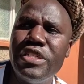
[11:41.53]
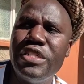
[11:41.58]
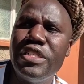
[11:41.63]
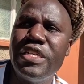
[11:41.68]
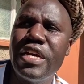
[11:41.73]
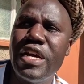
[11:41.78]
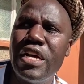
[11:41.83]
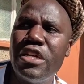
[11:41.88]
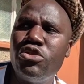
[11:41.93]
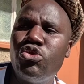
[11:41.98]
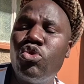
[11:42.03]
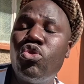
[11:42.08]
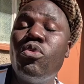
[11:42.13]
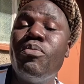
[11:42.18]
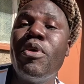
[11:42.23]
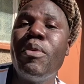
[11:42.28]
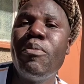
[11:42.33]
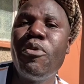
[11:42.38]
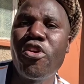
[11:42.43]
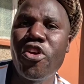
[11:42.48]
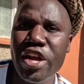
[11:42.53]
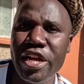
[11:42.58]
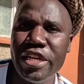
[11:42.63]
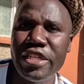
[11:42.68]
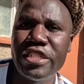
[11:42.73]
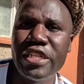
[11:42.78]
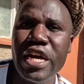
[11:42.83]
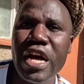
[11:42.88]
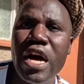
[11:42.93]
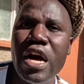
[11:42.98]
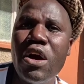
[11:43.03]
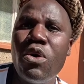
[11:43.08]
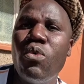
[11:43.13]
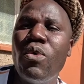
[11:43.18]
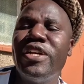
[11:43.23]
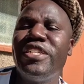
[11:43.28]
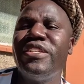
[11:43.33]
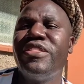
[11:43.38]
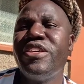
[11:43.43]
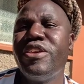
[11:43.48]
Yeah, to commemorate how
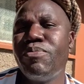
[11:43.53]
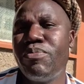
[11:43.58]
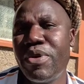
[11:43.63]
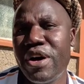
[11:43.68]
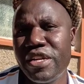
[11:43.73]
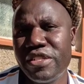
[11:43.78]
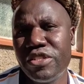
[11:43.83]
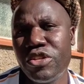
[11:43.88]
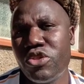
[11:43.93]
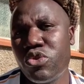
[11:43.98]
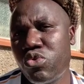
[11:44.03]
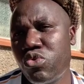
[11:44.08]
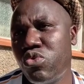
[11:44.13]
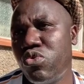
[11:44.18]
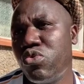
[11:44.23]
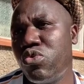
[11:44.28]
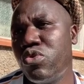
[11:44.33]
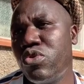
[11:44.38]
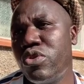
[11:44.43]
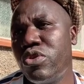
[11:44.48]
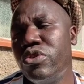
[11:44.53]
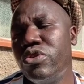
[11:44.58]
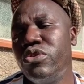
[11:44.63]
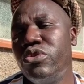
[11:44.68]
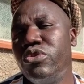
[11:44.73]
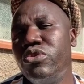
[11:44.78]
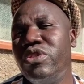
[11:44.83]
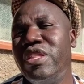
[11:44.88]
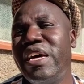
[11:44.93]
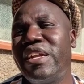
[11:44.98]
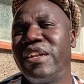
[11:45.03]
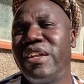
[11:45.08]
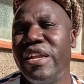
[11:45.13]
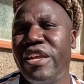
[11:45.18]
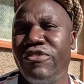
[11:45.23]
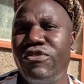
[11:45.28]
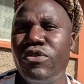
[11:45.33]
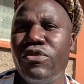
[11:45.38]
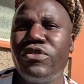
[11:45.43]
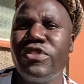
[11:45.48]
what they passed through, that
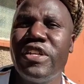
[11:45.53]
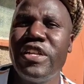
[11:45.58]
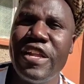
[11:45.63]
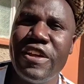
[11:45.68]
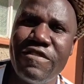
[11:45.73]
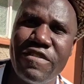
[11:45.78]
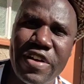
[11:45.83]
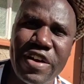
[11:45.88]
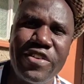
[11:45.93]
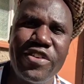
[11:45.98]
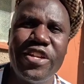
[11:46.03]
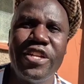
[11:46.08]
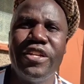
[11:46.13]
life of slavery.